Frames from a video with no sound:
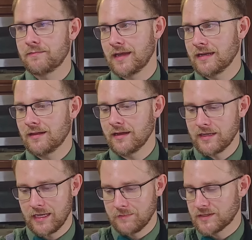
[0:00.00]
the
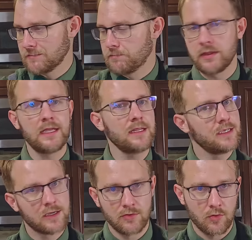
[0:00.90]
mainline games
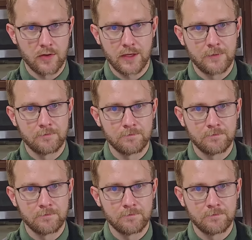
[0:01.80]
completely ignore them.